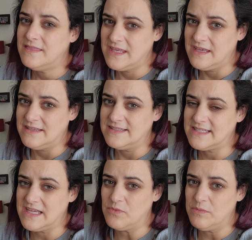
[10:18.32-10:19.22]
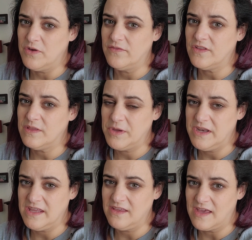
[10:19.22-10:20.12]
The skin removal, the
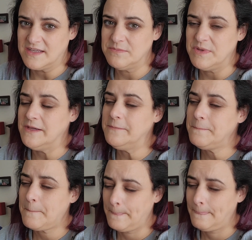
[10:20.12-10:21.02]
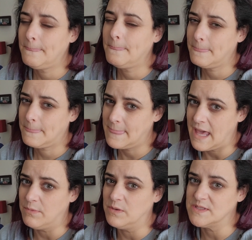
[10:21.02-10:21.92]
panniculectomy,
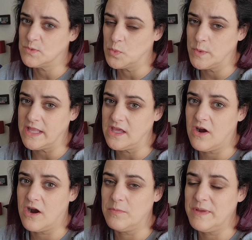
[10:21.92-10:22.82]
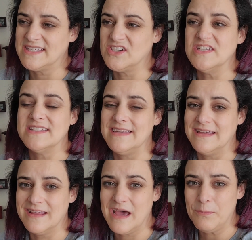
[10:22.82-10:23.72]
that one was really hard because I couldn't
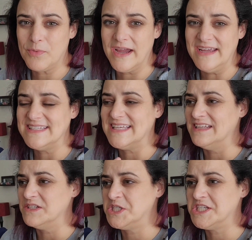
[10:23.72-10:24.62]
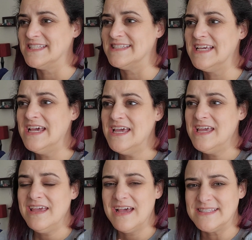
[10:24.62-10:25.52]
stand upright. And it was just,
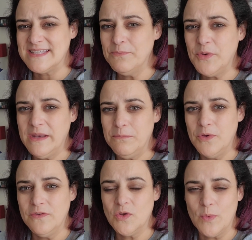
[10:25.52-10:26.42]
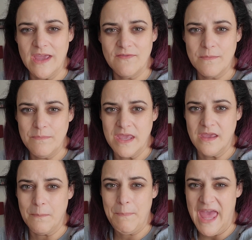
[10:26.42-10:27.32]
at some point, it moved away from
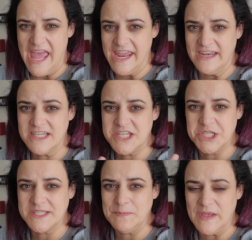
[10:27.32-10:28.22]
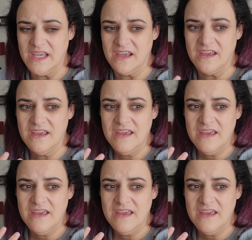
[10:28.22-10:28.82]
being pain to just being